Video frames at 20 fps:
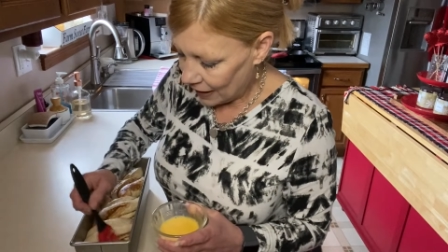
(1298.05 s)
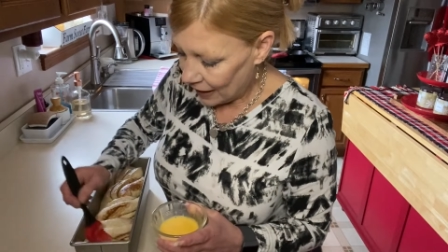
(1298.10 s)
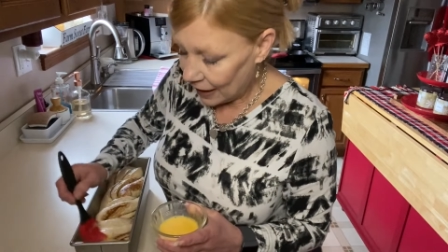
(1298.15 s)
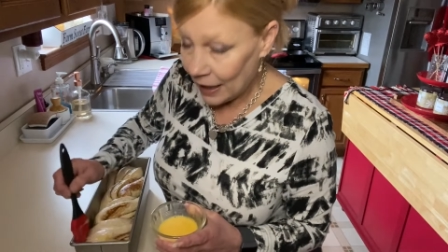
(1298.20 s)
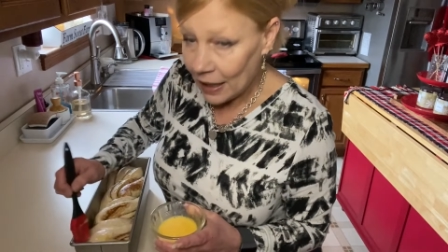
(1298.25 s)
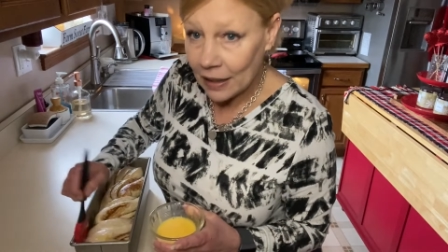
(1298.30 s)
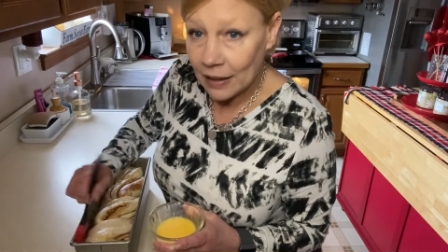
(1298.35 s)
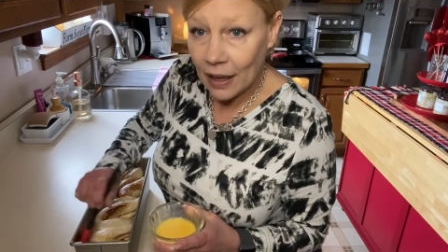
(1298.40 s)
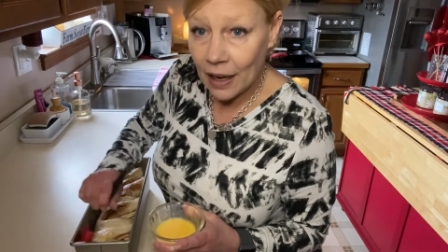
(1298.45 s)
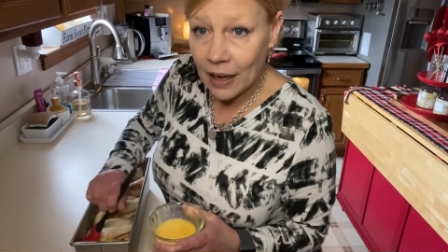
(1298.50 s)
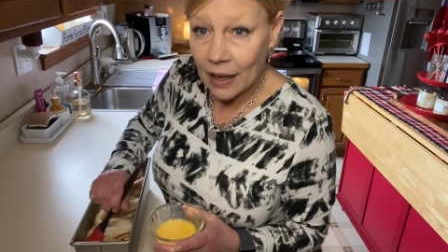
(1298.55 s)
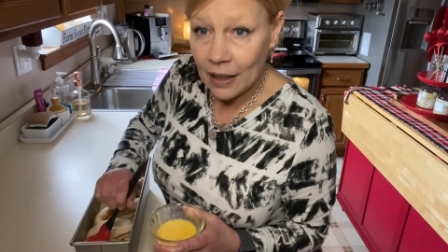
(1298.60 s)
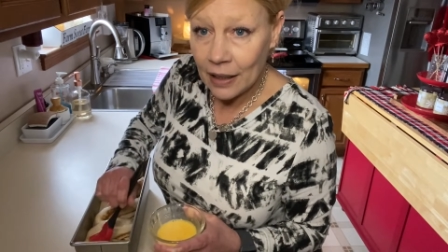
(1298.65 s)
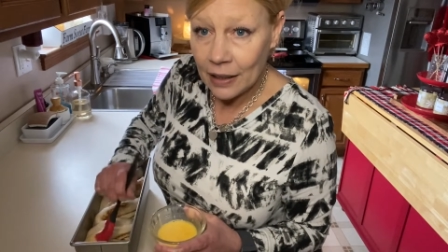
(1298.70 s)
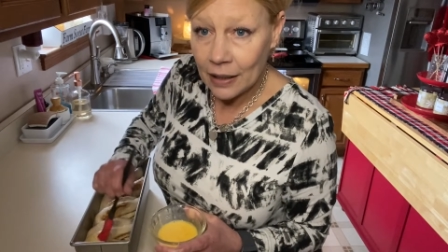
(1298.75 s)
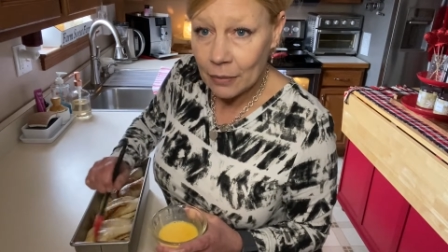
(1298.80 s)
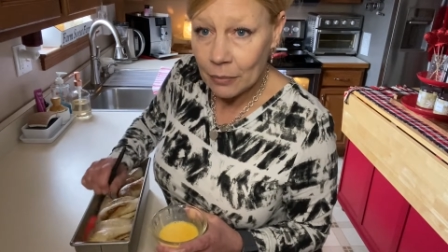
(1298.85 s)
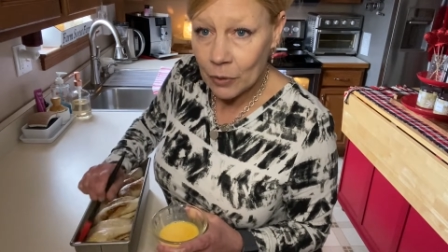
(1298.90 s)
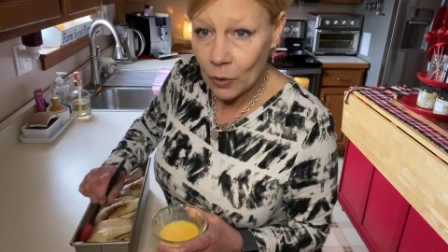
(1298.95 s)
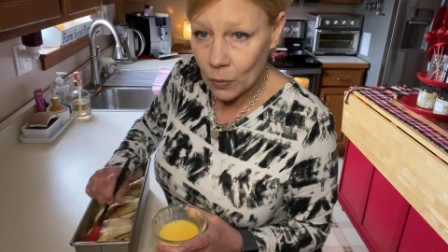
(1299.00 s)
and I
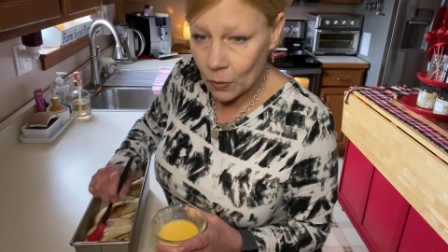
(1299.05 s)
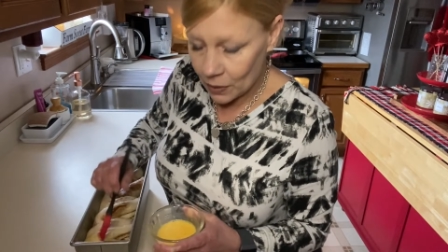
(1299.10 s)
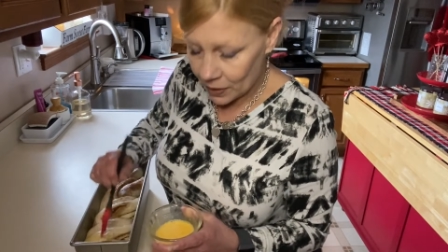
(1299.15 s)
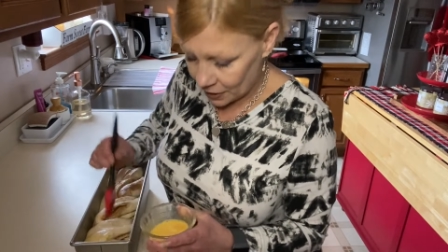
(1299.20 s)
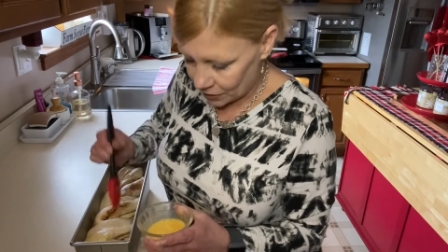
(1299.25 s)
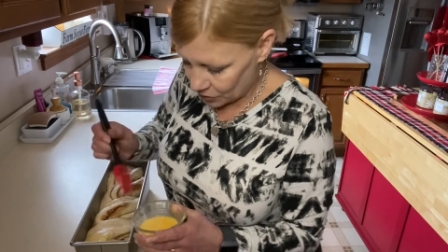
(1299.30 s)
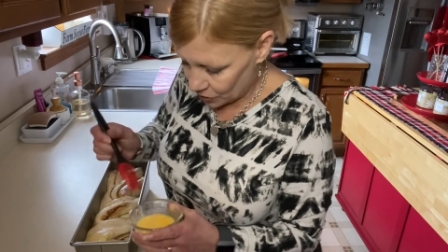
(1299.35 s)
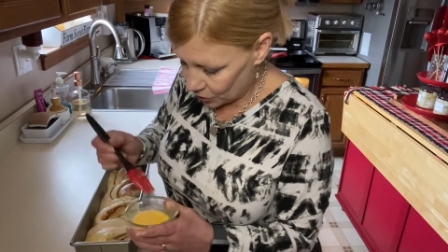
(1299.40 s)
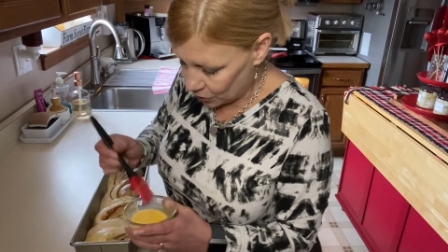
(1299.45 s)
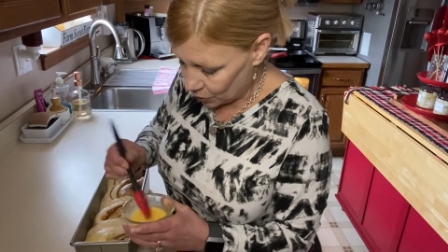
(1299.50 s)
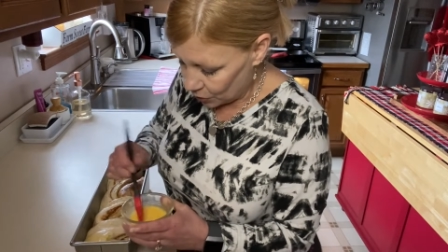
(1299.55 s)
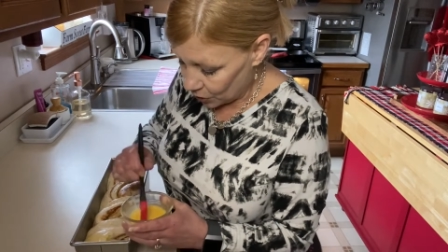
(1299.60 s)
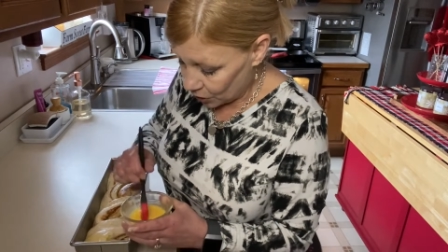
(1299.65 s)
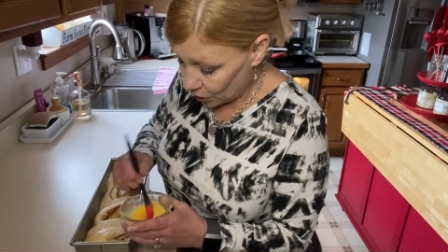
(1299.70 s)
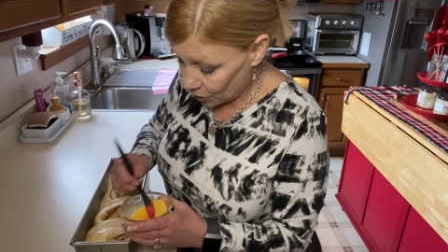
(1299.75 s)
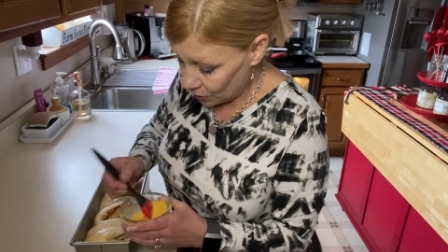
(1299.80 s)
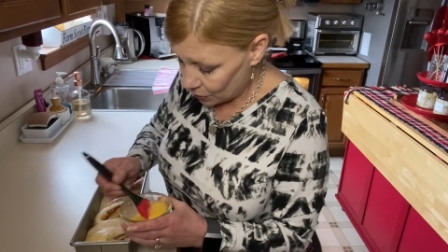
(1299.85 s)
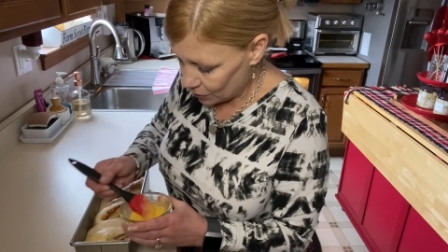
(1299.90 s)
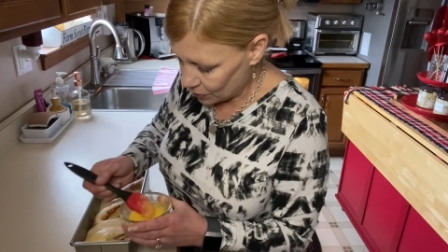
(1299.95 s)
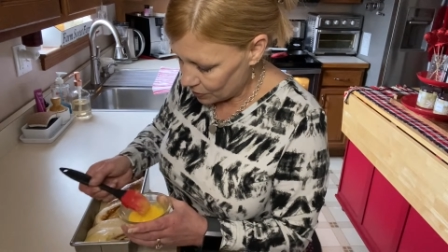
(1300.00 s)
am going to
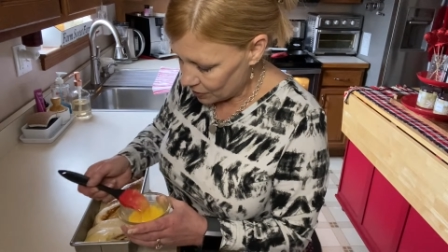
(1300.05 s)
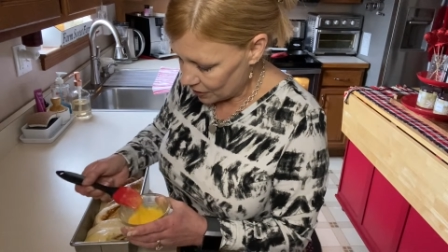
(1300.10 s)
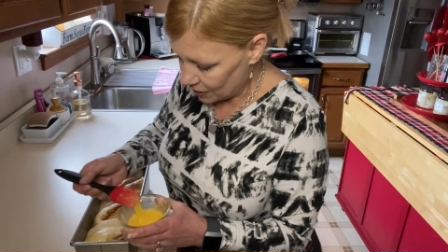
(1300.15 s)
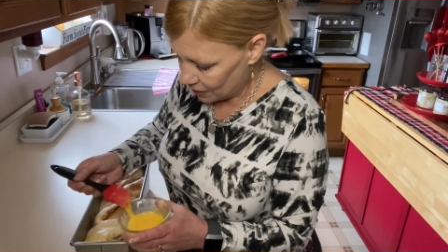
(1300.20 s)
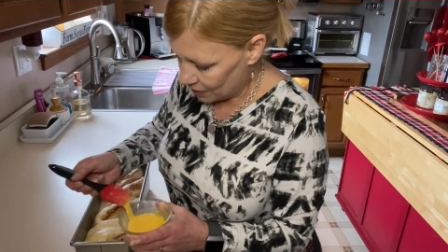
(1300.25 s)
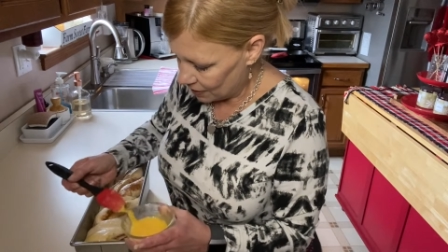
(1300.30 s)
coat